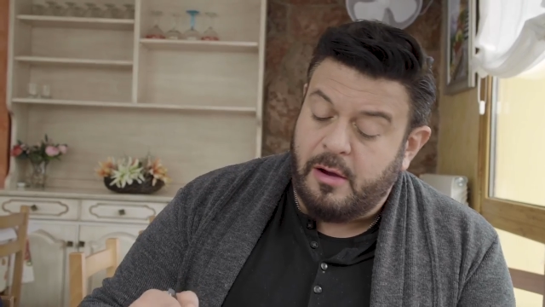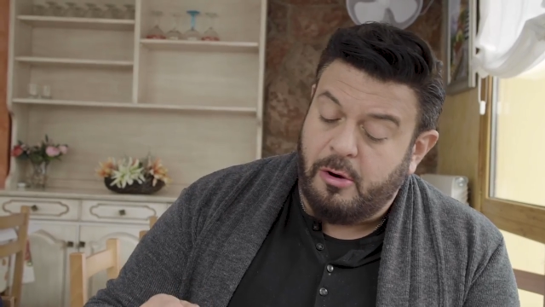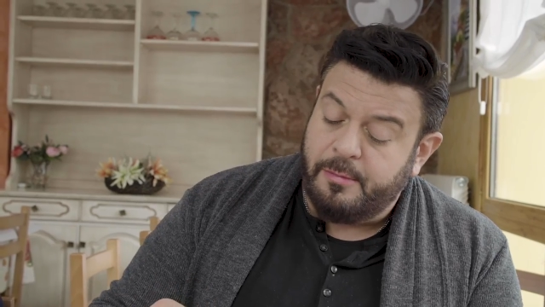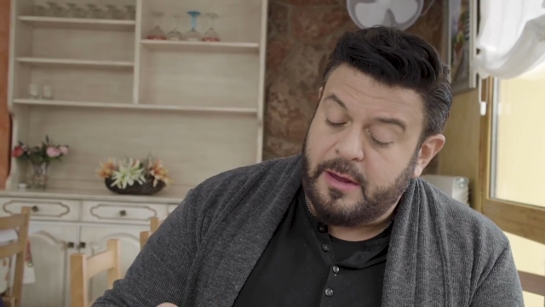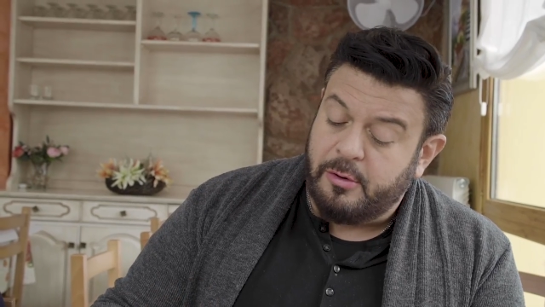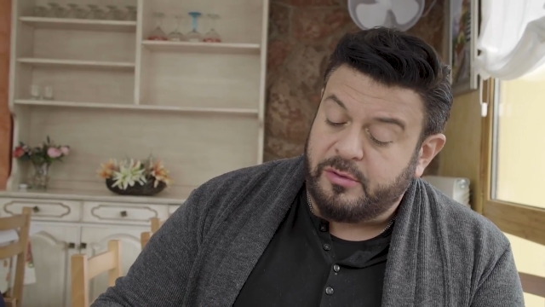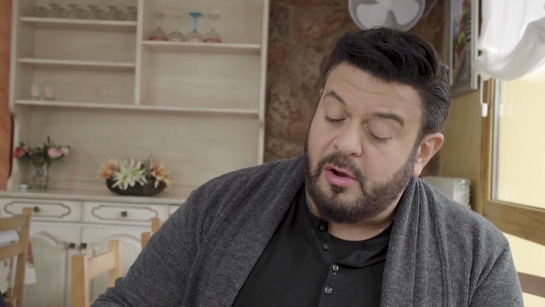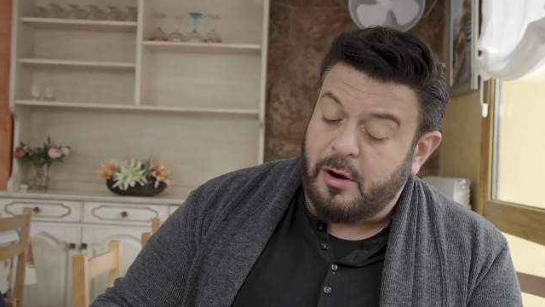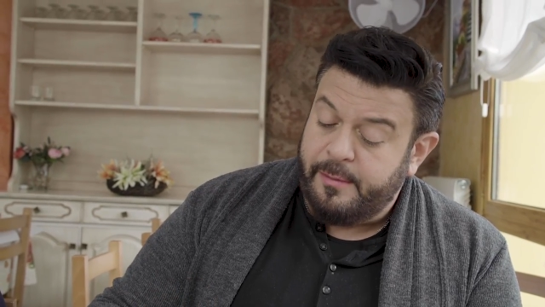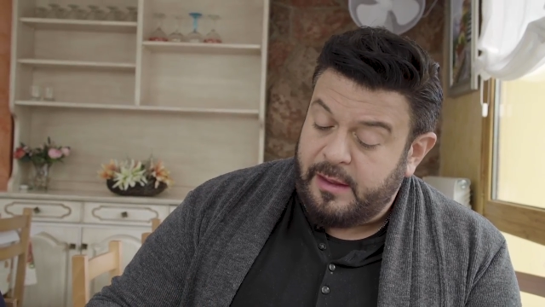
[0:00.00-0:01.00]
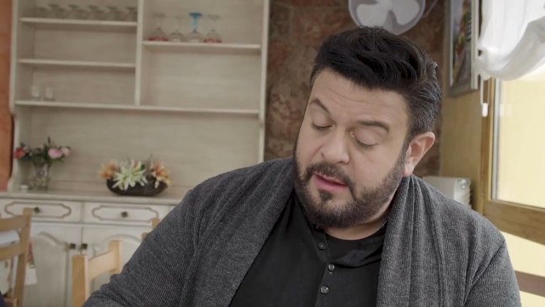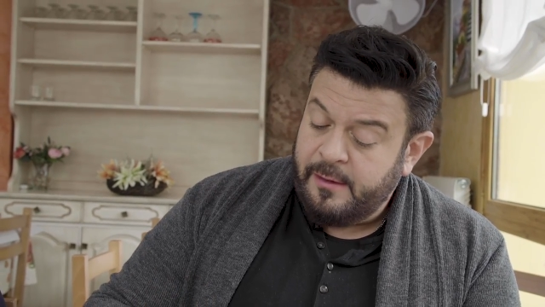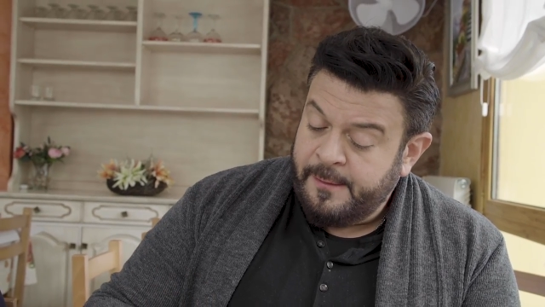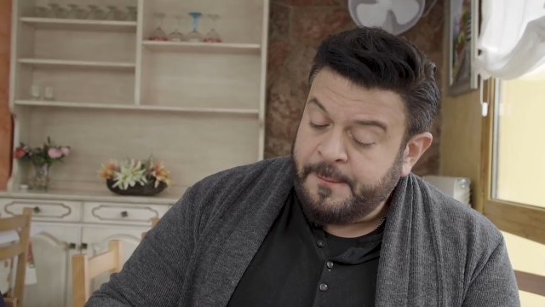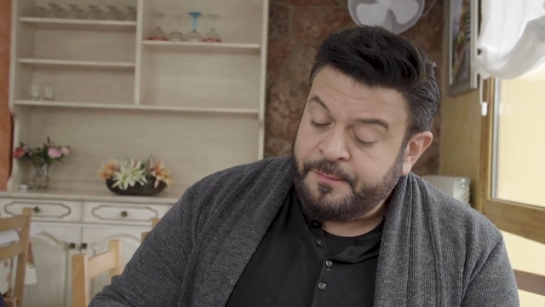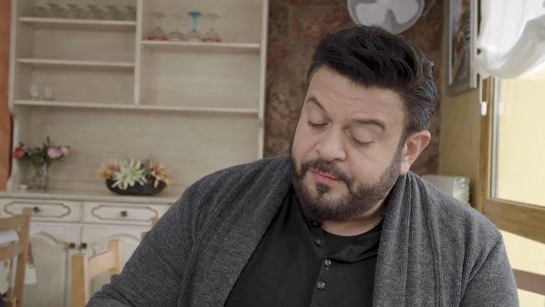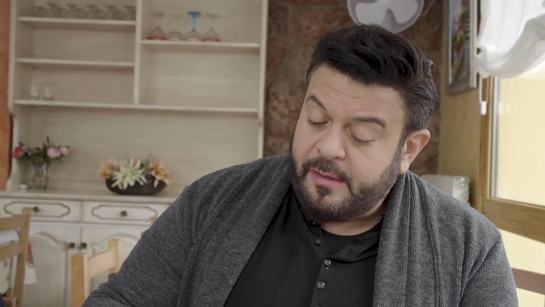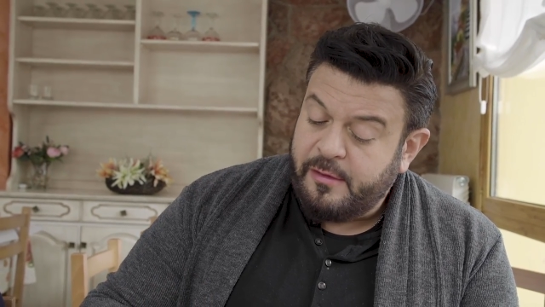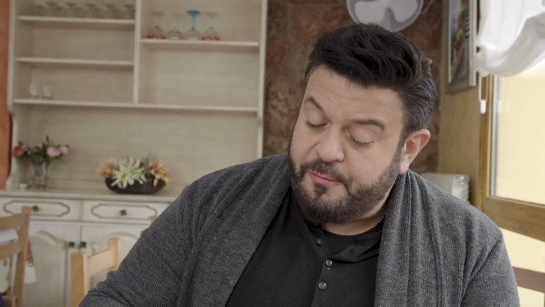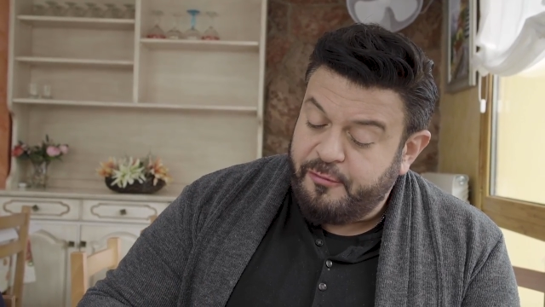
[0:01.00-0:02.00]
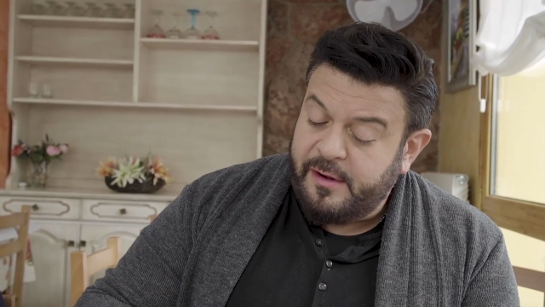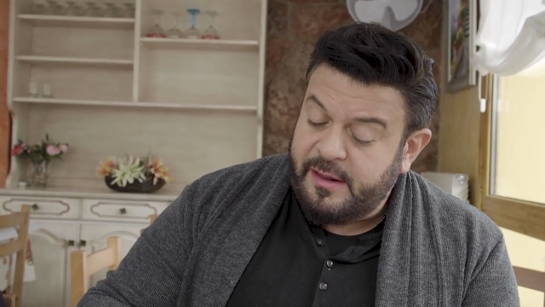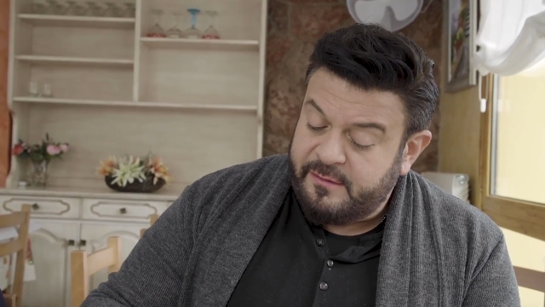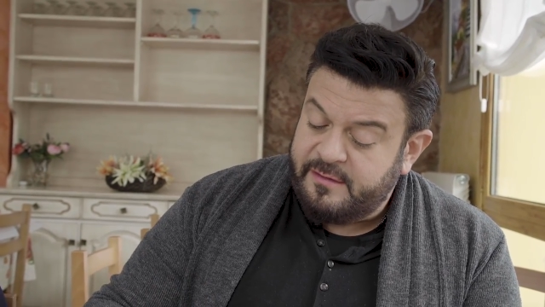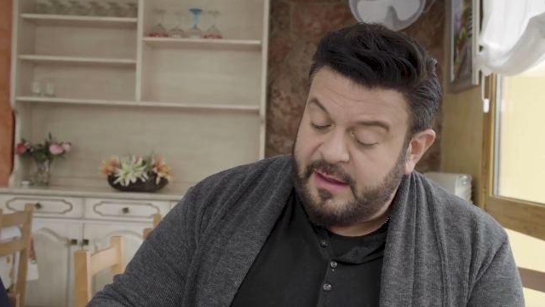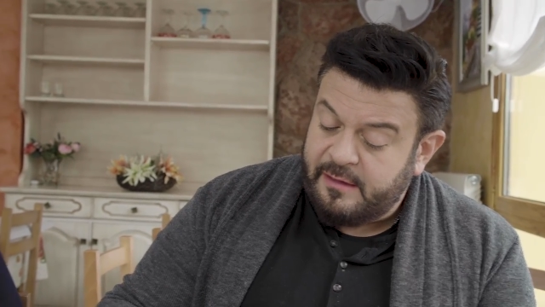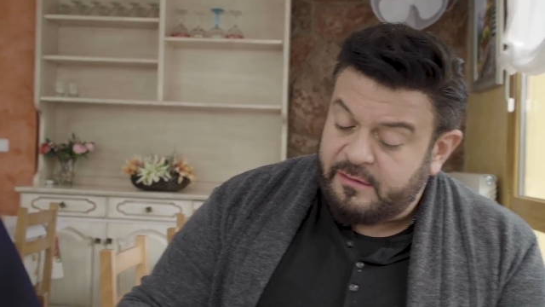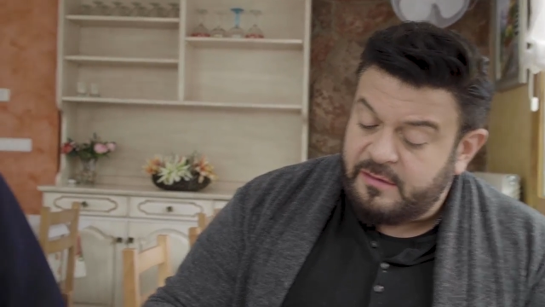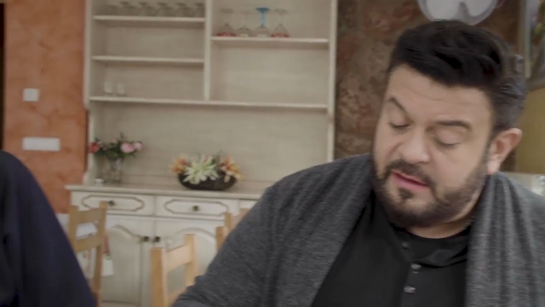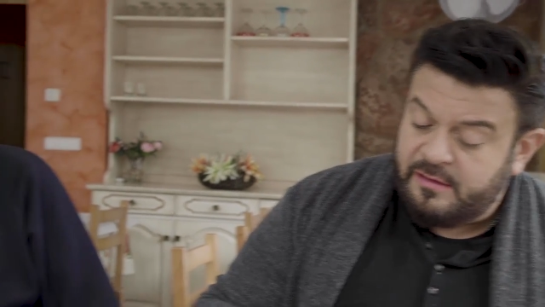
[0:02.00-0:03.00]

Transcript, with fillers: uh, derby is pretty intense.